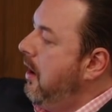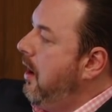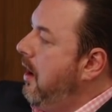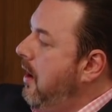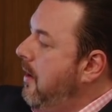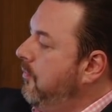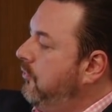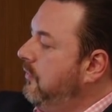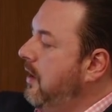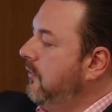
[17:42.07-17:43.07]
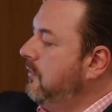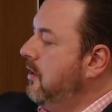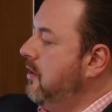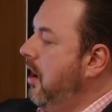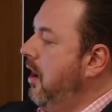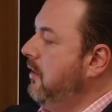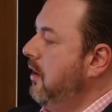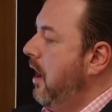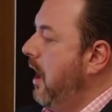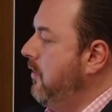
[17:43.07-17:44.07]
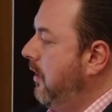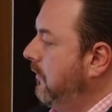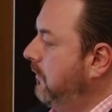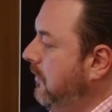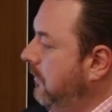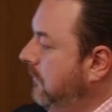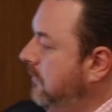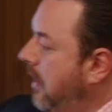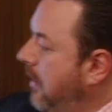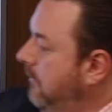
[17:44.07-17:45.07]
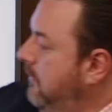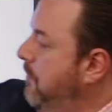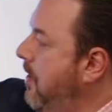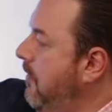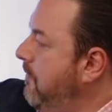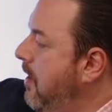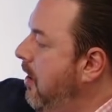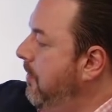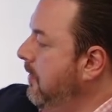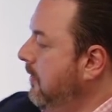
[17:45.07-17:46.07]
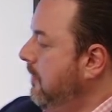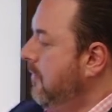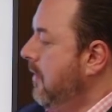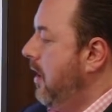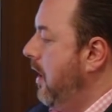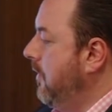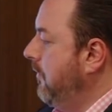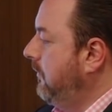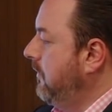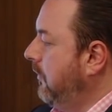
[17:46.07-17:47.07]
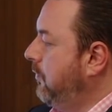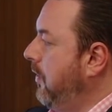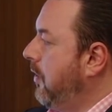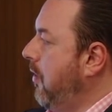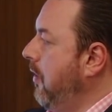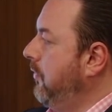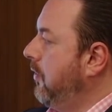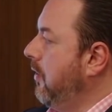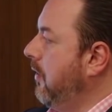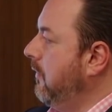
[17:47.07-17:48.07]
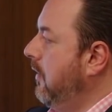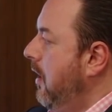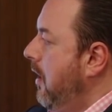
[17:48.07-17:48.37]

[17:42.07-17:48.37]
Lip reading: 2009, and you can see this is the eastern part of Melbourne, and obviously that's where the growth occurred.